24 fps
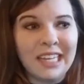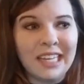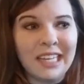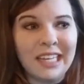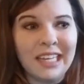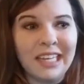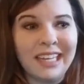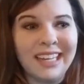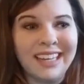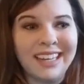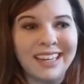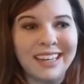
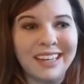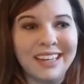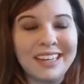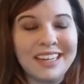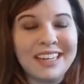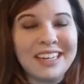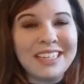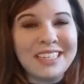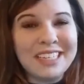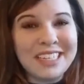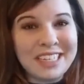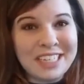he
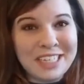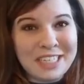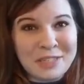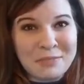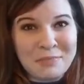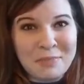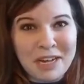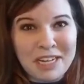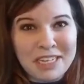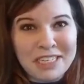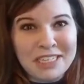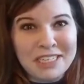did his
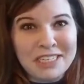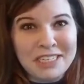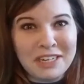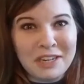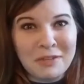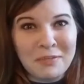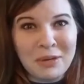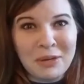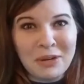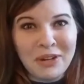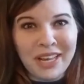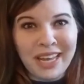best to
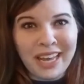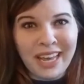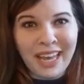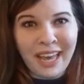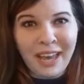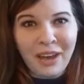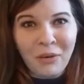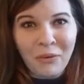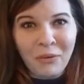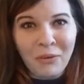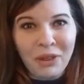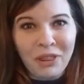
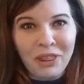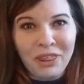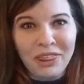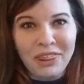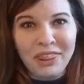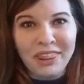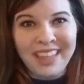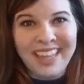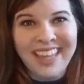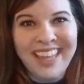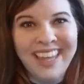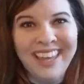communicate with
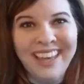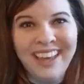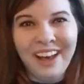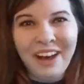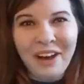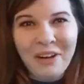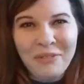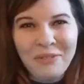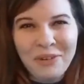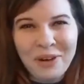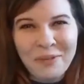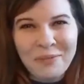
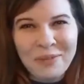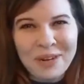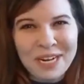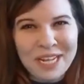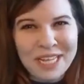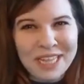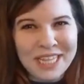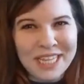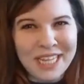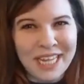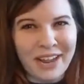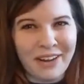the woman
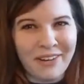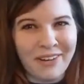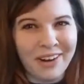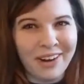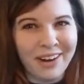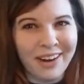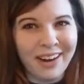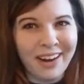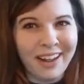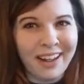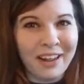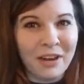at the
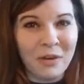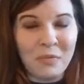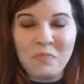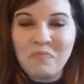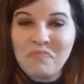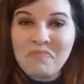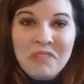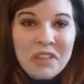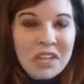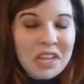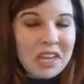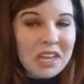counter, and
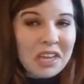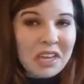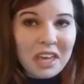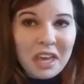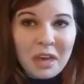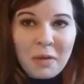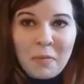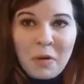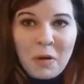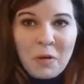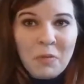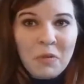he
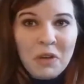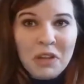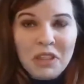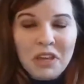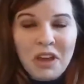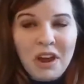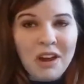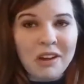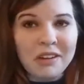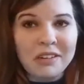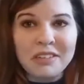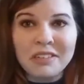came home with
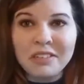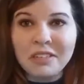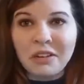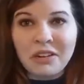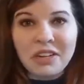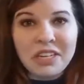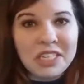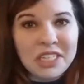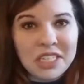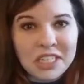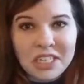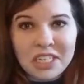yarn.
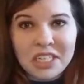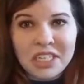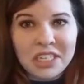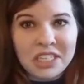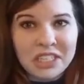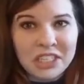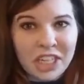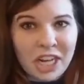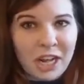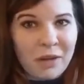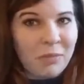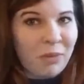So he did a
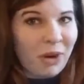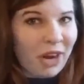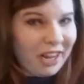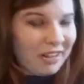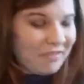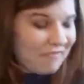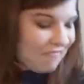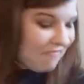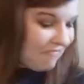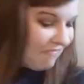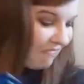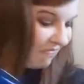good job,
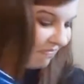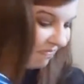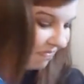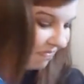right?